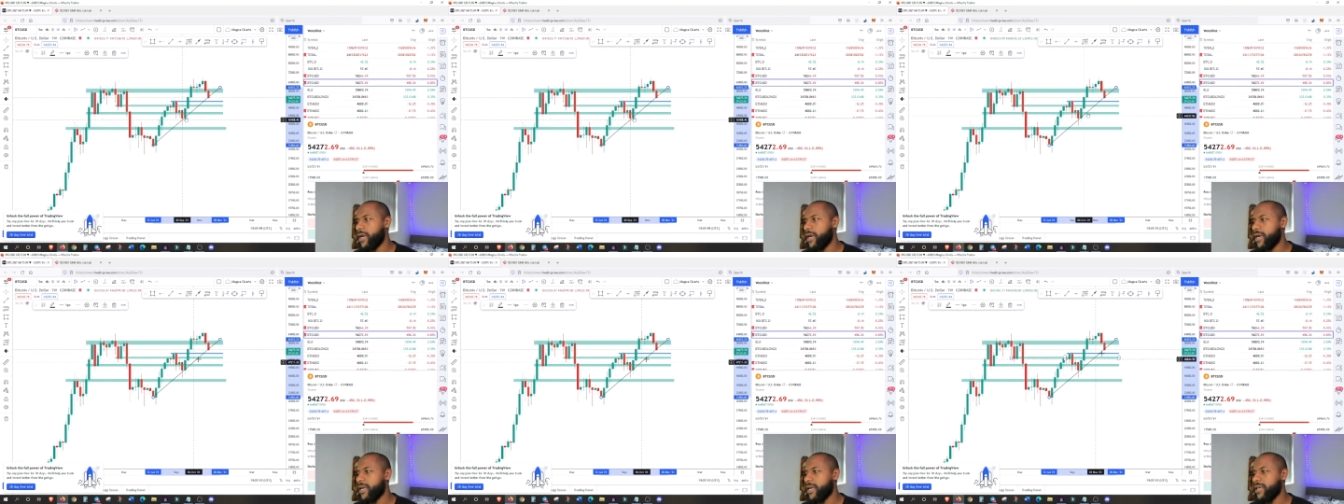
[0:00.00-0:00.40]

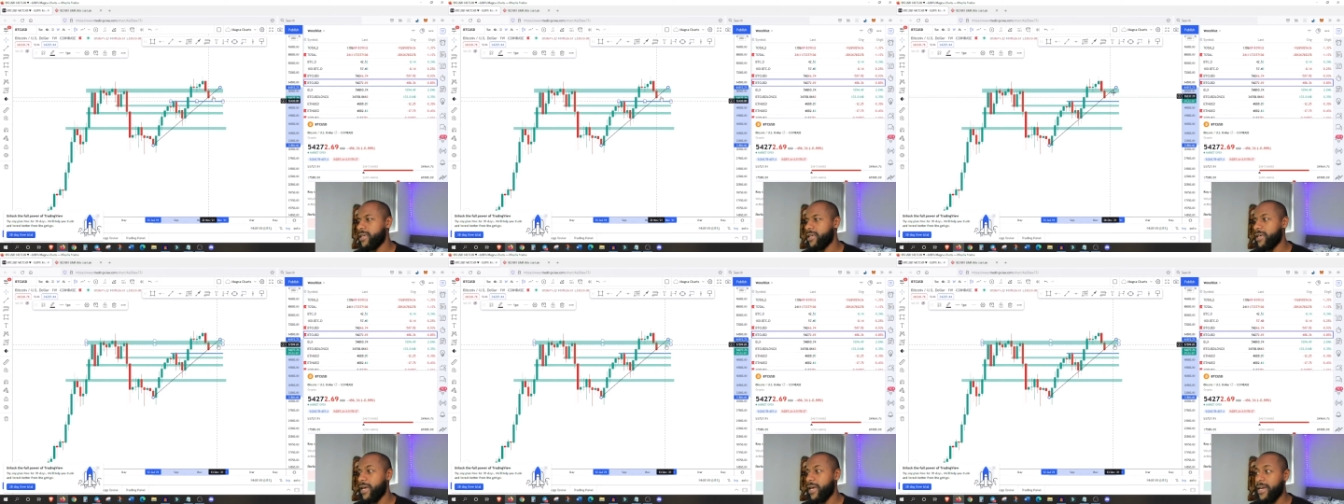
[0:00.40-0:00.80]

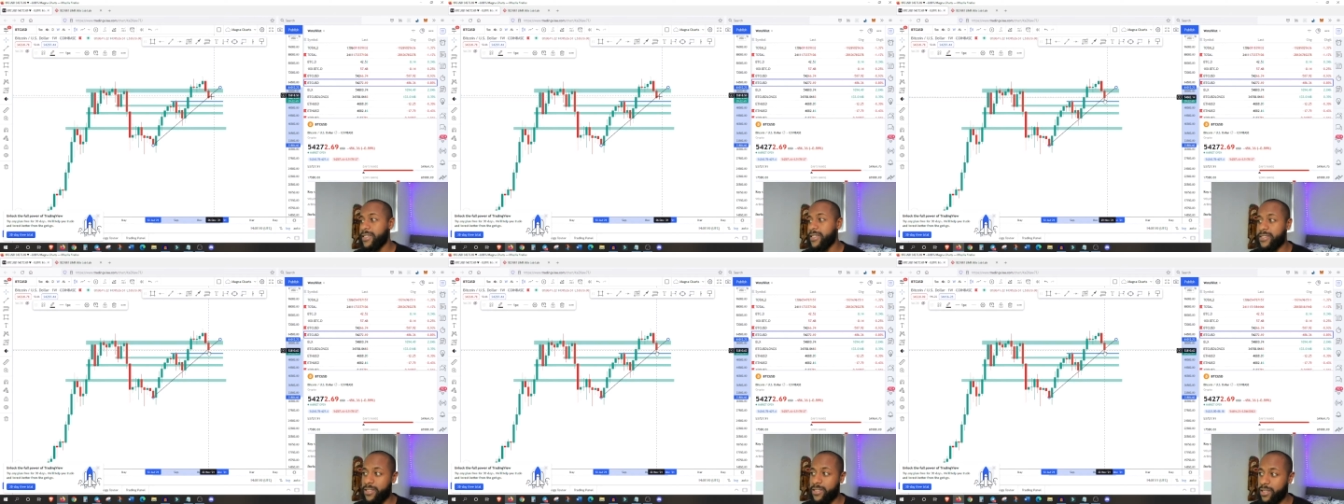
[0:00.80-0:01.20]

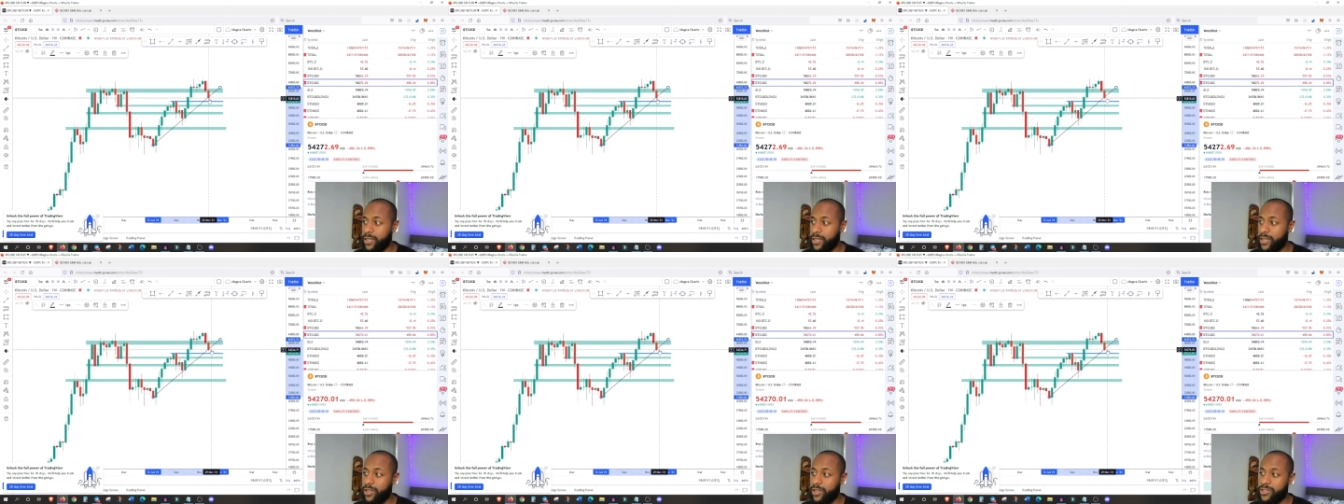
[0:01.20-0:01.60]

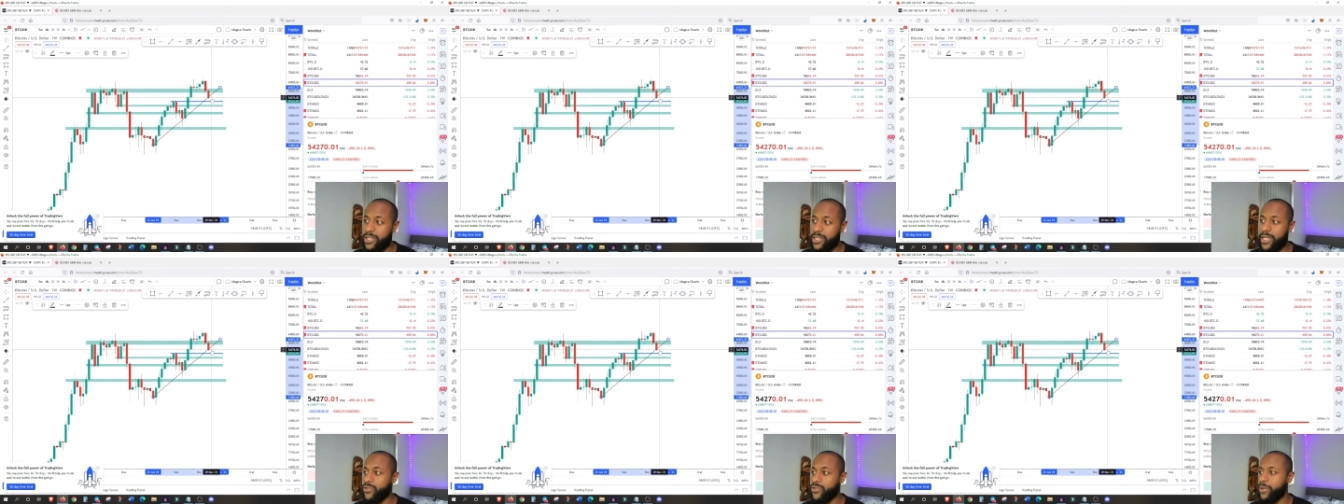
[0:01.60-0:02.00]
It
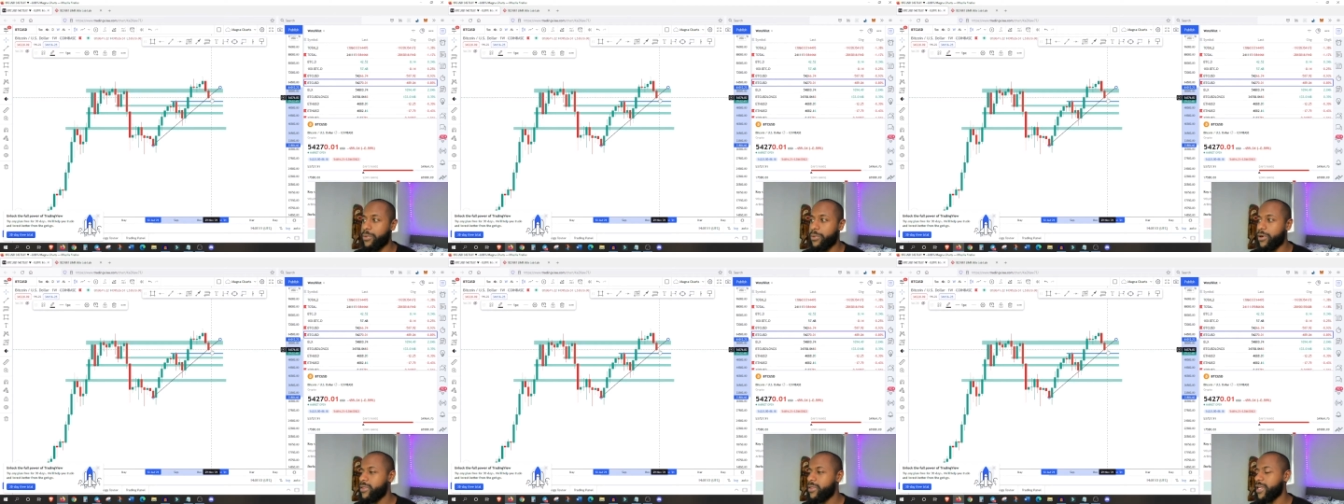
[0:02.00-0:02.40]
looks like it's
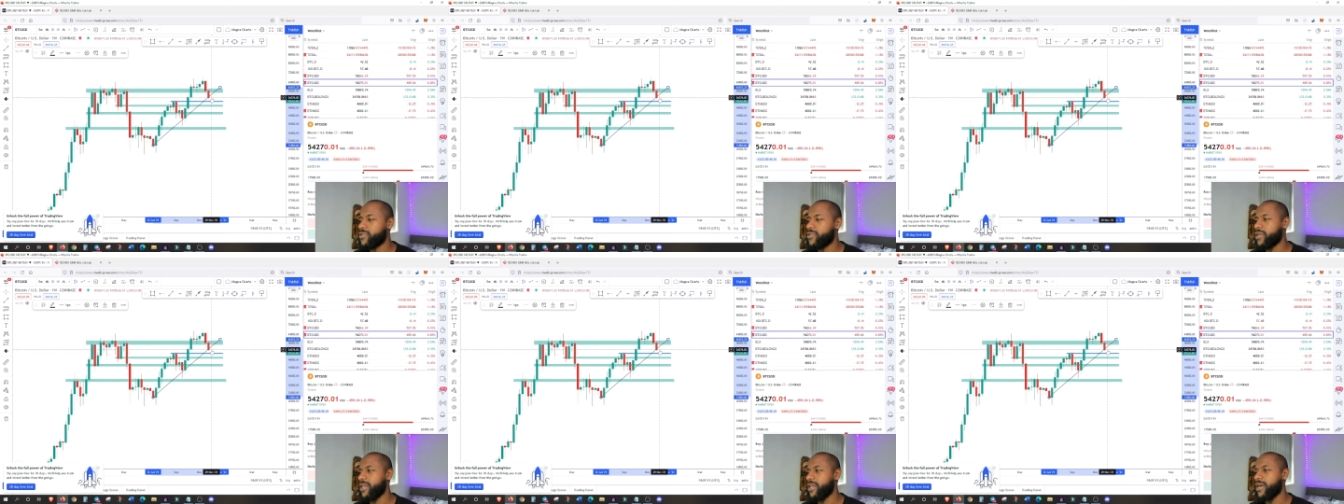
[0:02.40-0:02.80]
already
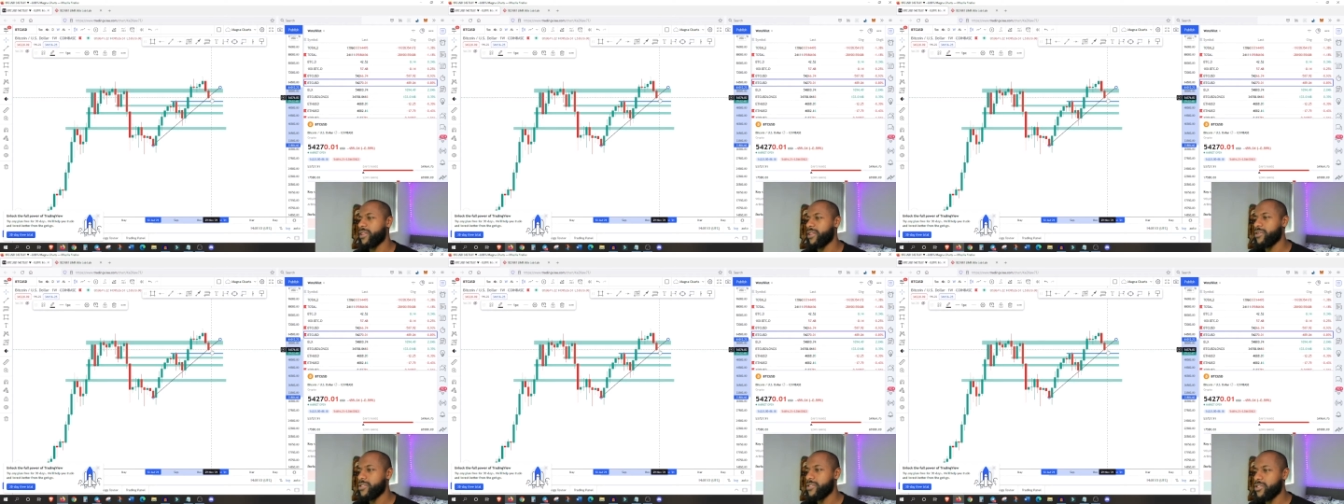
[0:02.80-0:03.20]
broken that
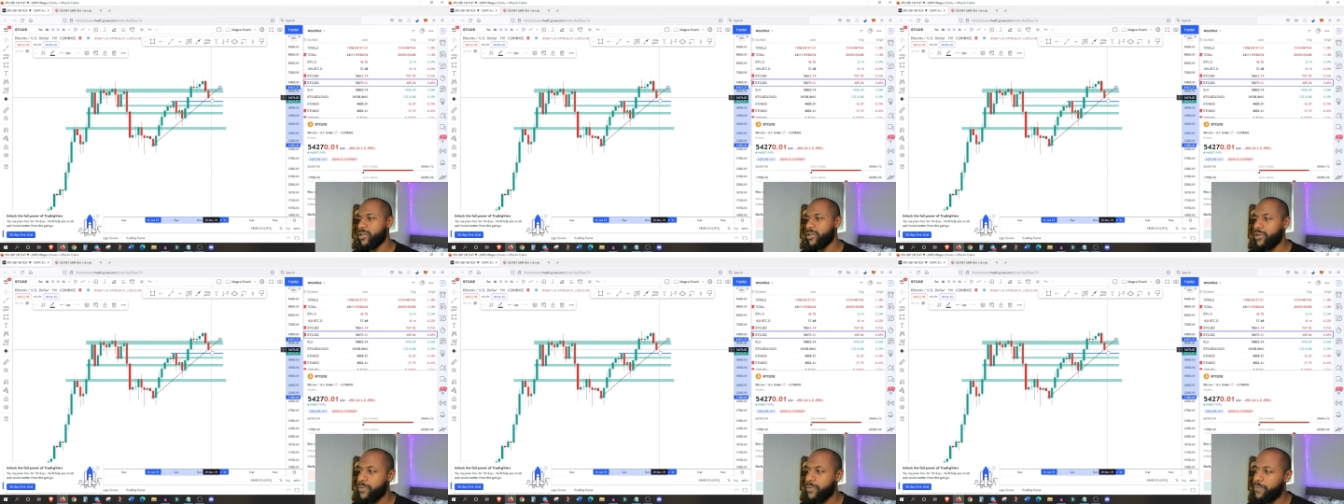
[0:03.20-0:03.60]
trend line
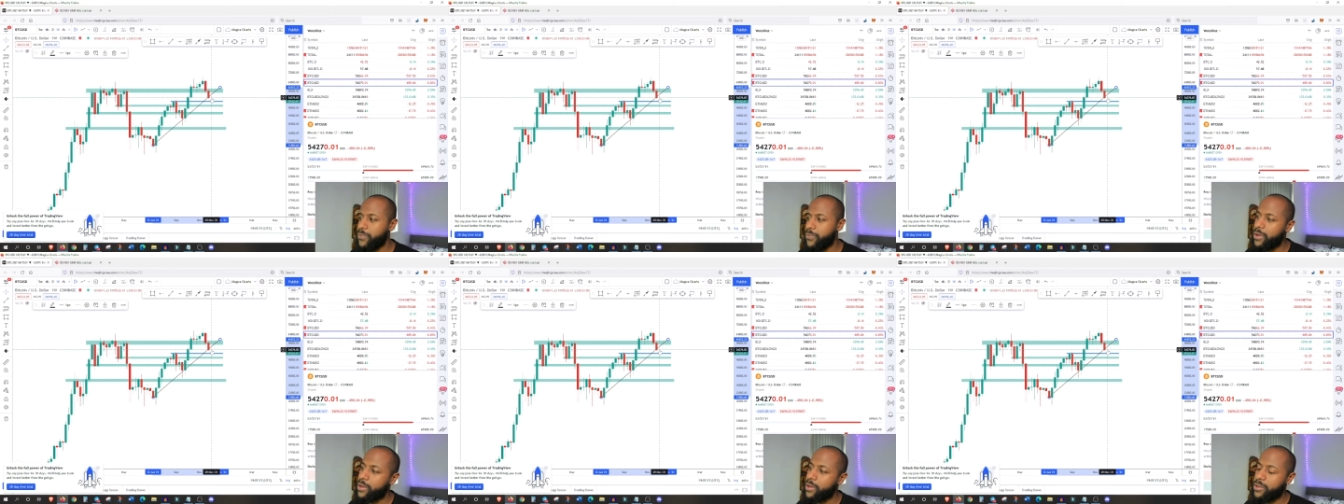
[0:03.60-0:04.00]
though,
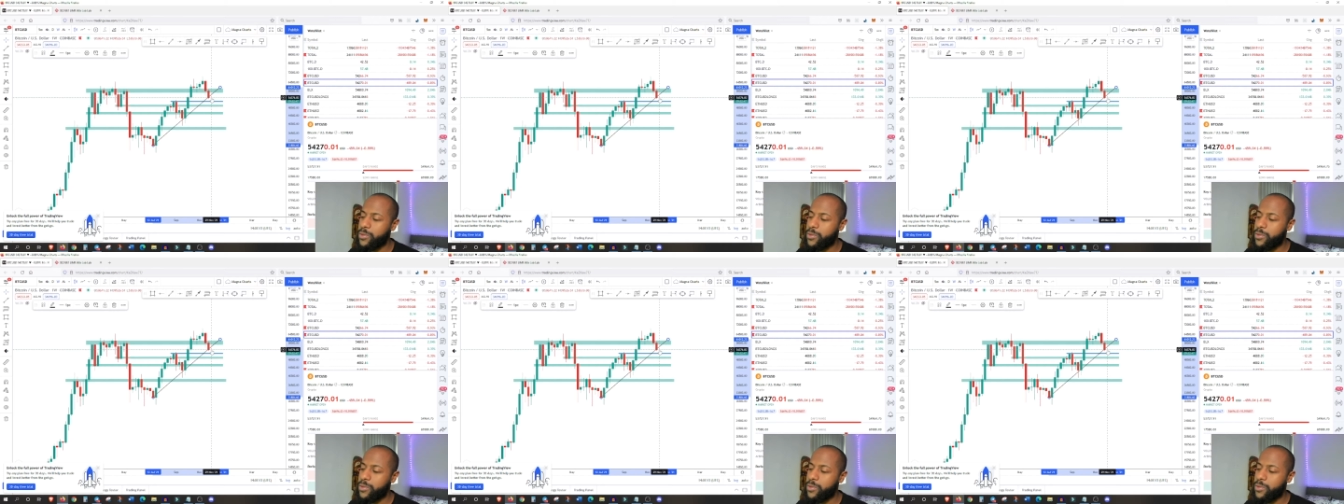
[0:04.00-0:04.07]
so